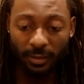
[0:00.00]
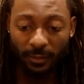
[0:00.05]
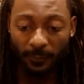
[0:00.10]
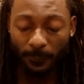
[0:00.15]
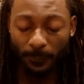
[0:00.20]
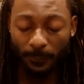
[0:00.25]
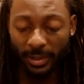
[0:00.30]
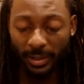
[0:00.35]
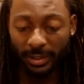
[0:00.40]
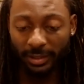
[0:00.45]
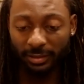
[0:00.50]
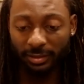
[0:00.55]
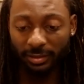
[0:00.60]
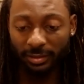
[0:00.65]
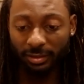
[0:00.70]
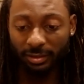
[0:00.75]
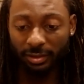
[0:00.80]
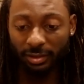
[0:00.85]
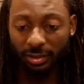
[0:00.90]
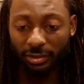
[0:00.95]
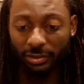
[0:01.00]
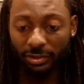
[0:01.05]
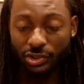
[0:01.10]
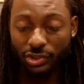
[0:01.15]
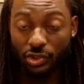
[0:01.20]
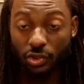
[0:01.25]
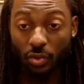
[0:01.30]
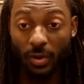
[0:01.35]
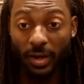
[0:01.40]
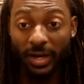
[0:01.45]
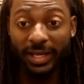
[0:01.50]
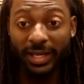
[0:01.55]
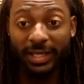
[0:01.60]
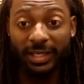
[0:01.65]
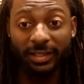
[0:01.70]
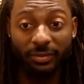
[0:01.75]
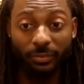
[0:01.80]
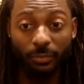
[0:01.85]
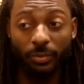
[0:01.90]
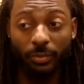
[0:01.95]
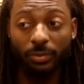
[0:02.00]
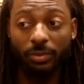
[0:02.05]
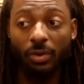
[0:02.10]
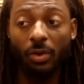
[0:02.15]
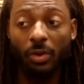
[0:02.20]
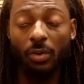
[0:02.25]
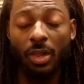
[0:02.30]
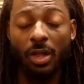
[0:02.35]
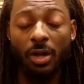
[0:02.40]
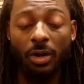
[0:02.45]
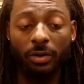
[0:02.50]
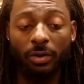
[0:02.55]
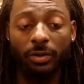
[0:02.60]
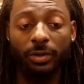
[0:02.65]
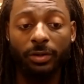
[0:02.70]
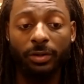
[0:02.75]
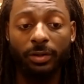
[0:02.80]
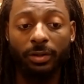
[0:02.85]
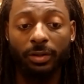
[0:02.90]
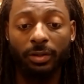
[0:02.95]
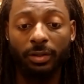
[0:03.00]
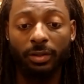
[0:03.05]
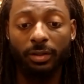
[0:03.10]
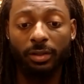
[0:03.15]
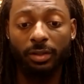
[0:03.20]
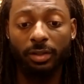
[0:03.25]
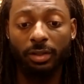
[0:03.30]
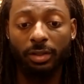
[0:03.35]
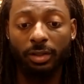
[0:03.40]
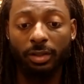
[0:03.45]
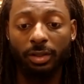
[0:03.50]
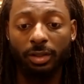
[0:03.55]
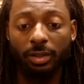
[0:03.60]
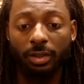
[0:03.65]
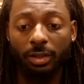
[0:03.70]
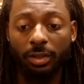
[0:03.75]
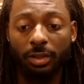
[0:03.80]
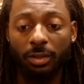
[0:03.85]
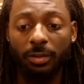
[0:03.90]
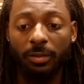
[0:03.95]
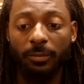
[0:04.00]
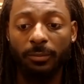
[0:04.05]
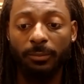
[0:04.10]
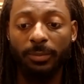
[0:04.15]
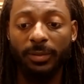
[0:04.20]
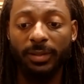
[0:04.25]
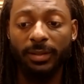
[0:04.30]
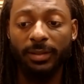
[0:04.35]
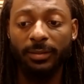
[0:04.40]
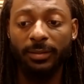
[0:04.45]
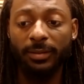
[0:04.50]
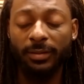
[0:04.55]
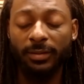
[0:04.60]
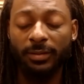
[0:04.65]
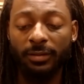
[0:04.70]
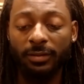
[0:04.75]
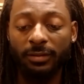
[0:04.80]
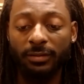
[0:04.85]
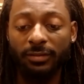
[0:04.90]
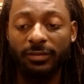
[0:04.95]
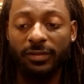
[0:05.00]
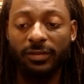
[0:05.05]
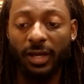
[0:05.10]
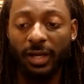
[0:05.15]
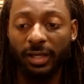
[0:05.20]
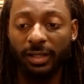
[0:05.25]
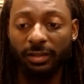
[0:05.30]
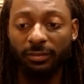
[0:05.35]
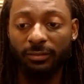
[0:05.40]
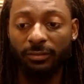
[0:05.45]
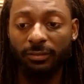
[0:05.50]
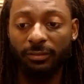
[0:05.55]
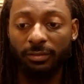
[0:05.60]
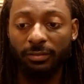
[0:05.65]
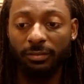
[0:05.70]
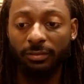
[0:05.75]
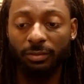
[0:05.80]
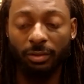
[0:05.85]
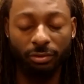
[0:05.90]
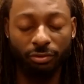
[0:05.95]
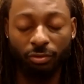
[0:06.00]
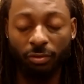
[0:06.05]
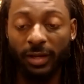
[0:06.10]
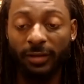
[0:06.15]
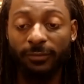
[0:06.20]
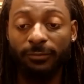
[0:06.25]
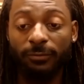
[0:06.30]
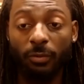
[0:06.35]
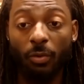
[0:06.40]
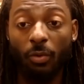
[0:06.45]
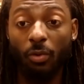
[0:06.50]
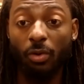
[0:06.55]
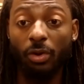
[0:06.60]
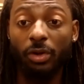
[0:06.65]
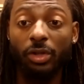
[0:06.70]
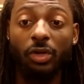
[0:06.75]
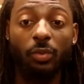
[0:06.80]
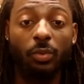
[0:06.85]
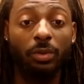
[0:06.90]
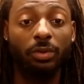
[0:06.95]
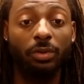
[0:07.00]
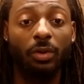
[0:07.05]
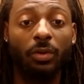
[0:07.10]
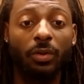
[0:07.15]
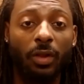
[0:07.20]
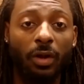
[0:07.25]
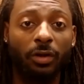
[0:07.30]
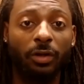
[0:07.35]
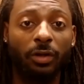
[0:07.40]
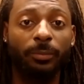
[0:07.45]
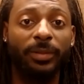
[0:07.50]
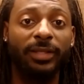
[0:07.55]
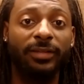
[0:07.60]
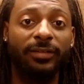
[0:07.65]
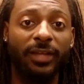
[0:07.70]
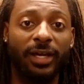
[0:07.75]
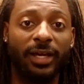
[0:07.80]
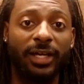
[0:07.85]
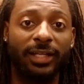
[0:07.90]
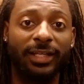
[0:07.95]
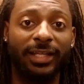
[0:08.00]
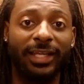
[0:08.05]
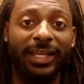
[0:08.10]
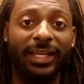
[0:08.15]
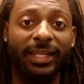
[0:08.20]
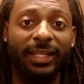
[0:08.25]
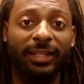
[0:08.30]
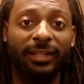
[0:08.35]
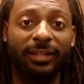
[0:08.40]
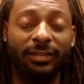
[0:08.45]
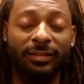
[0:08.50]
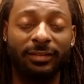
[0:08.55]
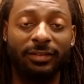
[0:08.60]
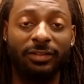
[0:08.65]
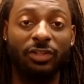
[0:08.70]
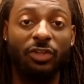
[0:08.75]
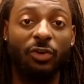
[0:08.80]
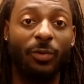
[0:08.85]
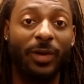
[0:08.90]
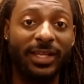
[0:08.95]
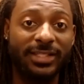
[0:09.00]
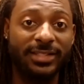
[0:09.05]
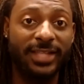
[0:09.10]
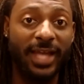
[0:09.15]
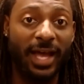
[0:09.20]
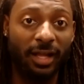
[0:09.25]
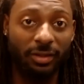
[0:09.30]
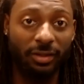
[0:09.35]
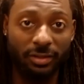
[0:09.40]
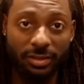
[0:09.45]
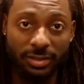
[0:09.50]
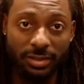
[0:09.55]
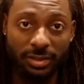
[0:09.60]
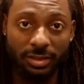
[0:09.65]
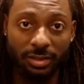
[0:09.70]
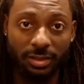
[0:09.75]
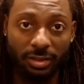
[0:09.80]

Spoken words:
But trade will no longer be done, or trade for oil will no longer be done in US dollars.